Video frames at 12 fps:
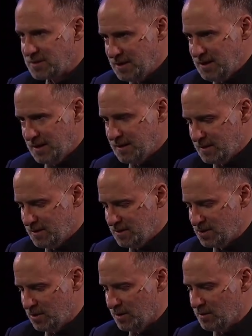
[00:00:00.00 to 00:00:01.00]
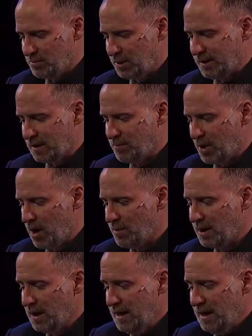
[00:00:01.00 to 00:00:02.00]
a year, sir," pleaded Bob.
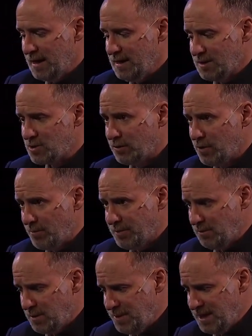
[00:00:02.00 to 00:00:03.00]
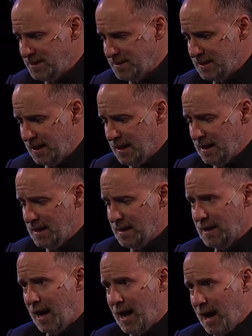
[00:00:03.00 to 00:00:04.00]
"It shall not be repeated.
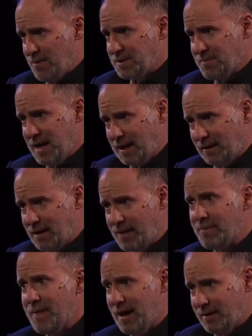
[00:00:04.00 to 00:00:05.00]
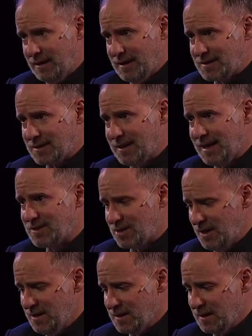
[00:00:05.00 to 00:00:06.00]
I was making rather merry yesterday, sir."